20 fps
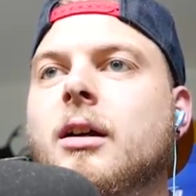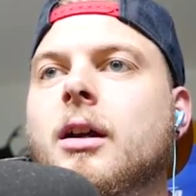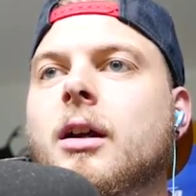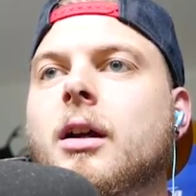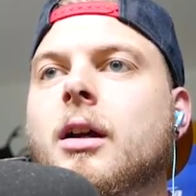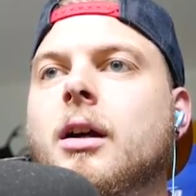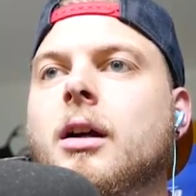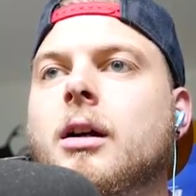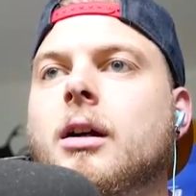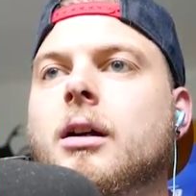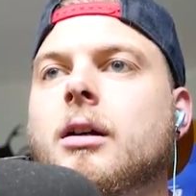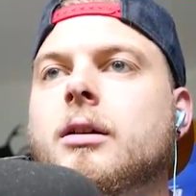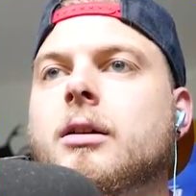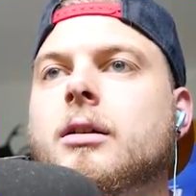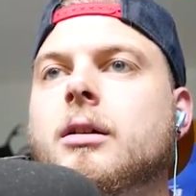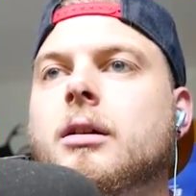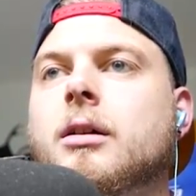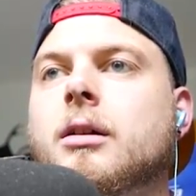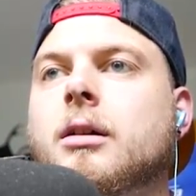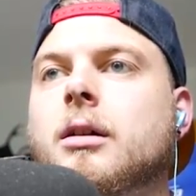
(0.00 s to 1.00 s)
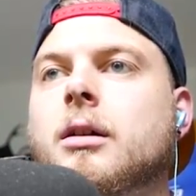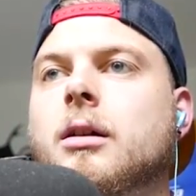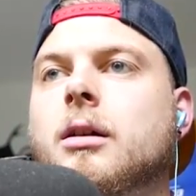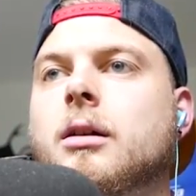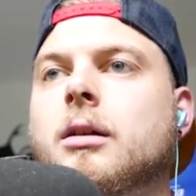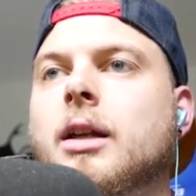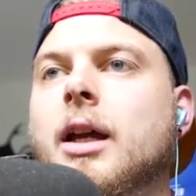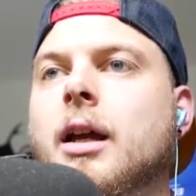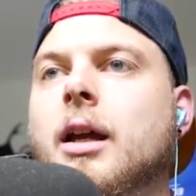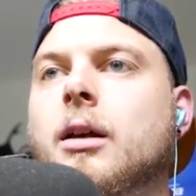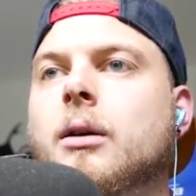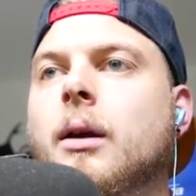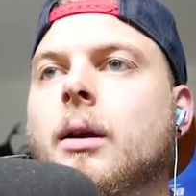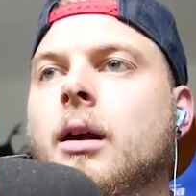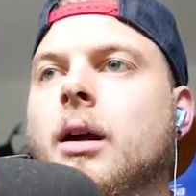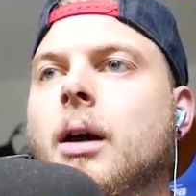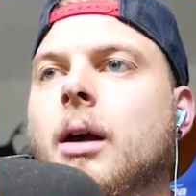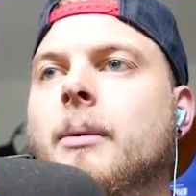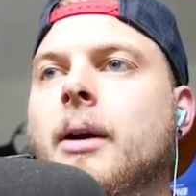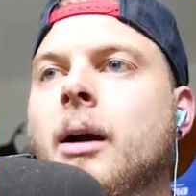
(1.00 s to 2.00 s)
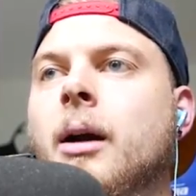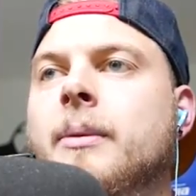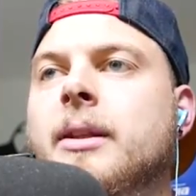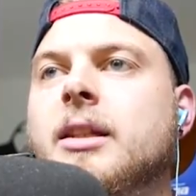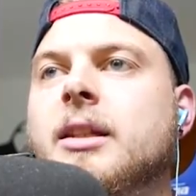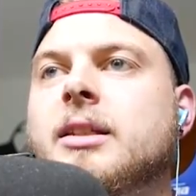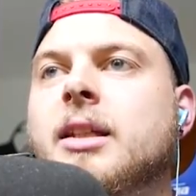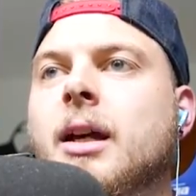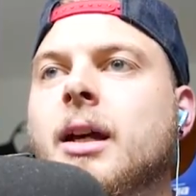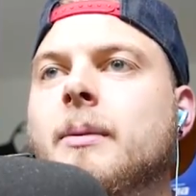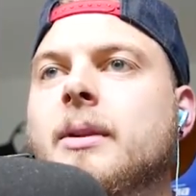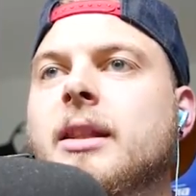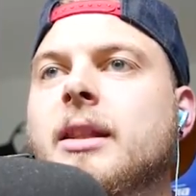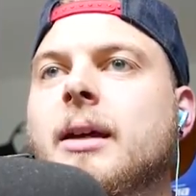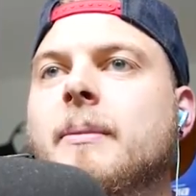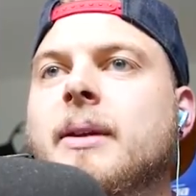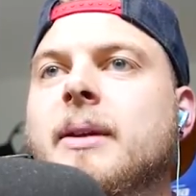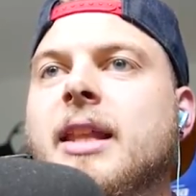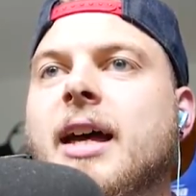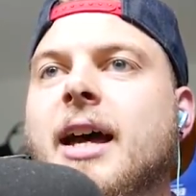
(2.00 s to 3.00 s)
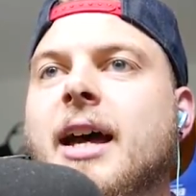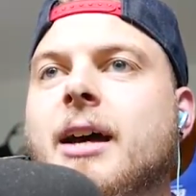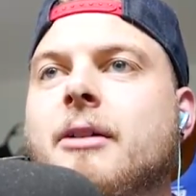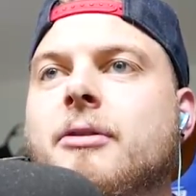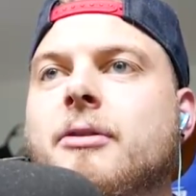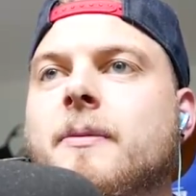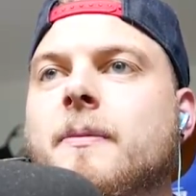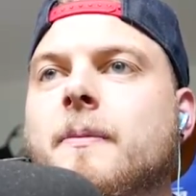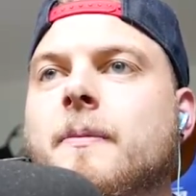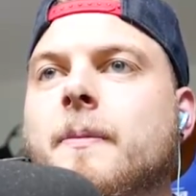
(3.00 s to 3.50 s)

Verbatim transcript: Throw up. The goal's open. Yeah. I'm, I'm in this. I'm in. them. in the half.